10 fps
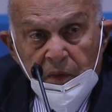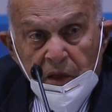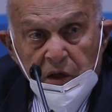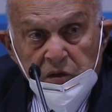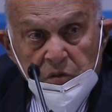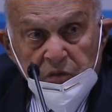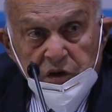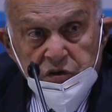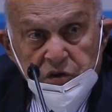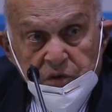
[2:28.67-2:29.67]

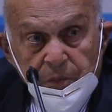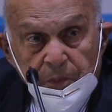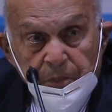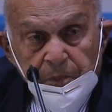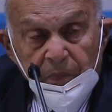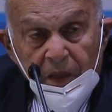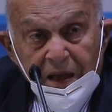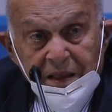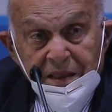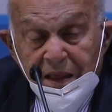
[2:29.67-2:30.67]
innovation,
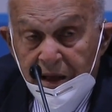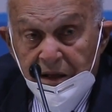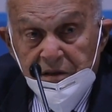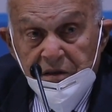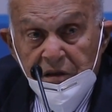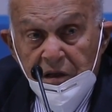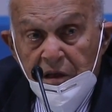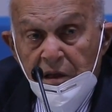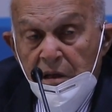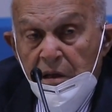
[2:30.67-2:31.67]
and that
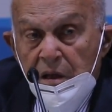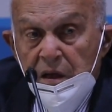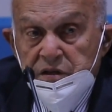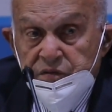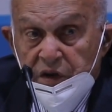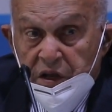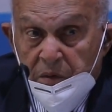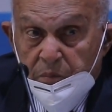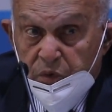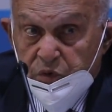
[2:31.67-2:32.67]
is very
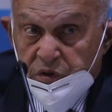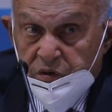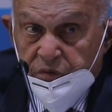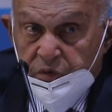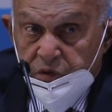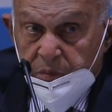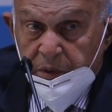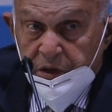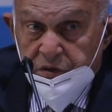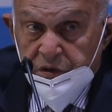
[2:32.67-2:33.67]
important for the
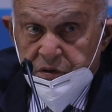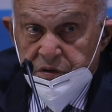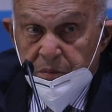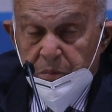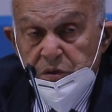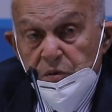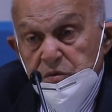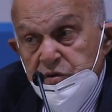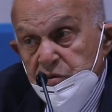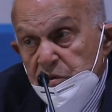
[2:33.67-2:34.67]
patients, but
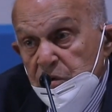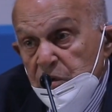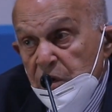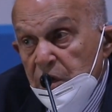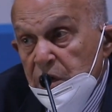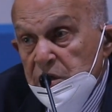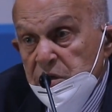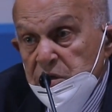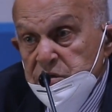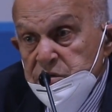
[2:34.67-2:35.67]
also it
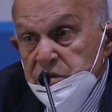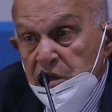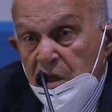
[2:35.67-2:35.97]
is